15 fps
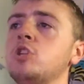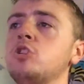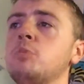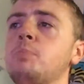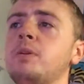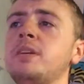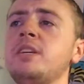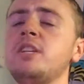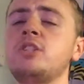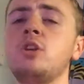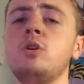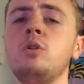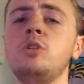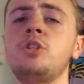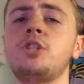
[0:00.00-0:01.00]
So please
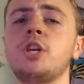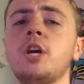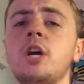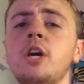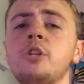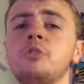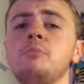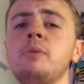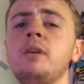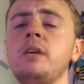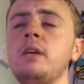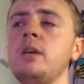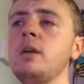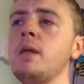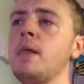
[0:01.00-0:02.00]
don't judge
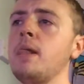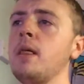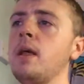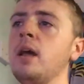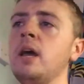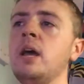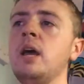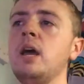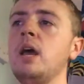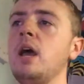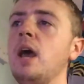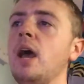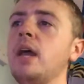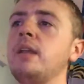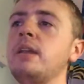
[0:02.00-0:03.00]
me,
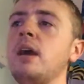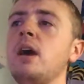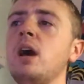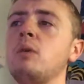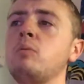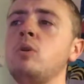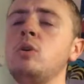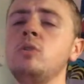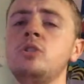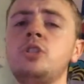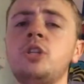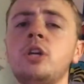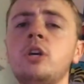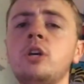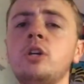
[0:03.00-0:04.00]
and I
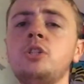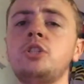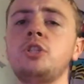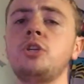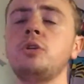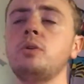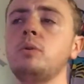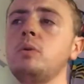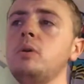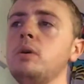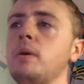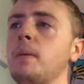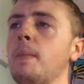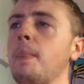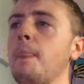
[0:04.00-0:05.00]
won't judge you.
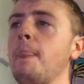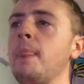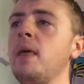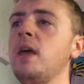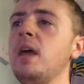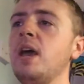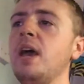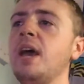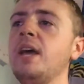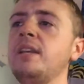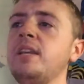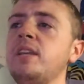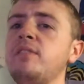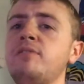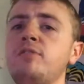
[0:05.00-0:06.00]

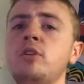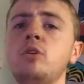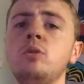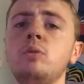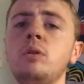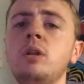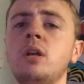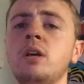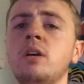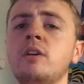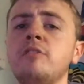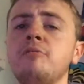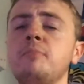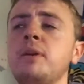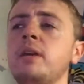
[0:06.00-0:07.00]
And if you
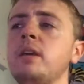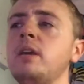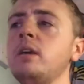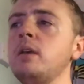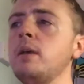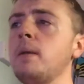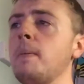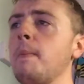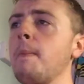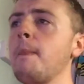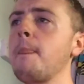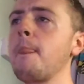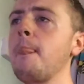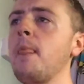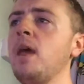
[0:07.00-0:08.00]
love me,
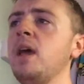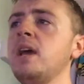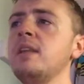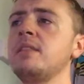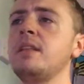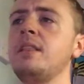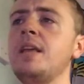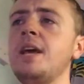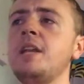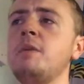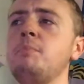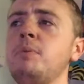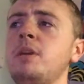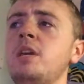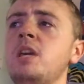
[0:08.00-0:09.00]
then
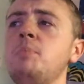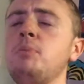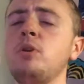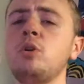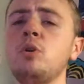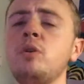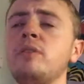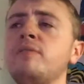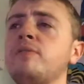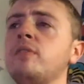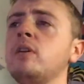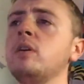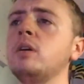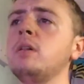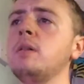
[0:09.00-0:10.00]
let it be
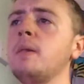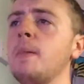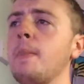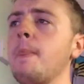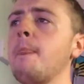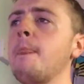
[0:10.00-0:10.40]
beautiful.